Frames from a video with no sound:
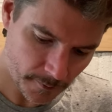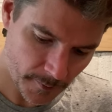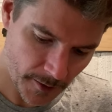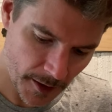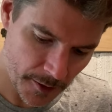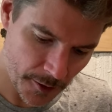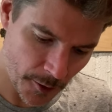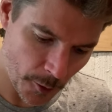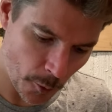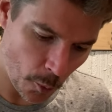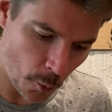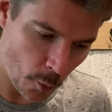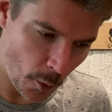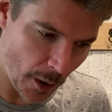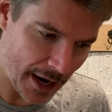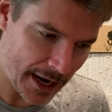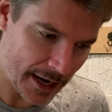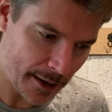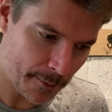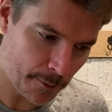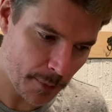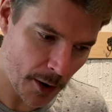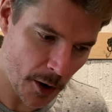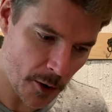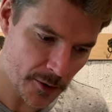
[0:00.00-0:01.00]
The
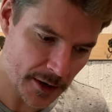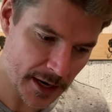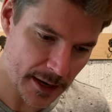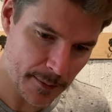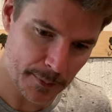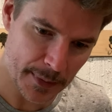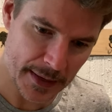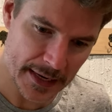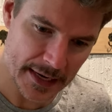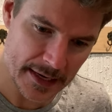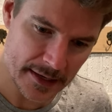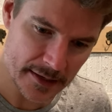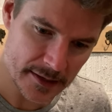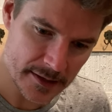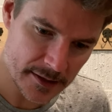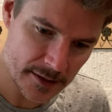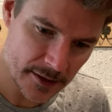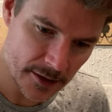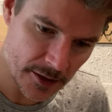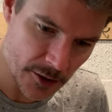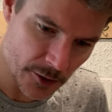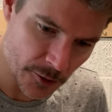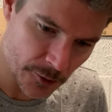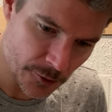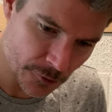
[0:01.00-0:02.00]
white pokey piece
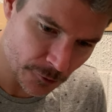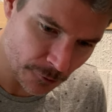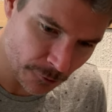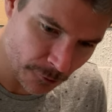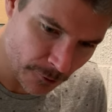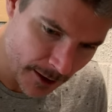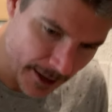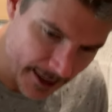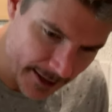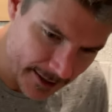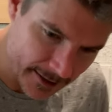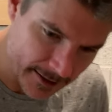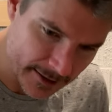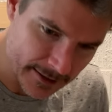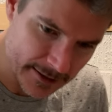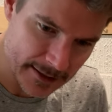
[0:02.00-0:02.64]
goes right on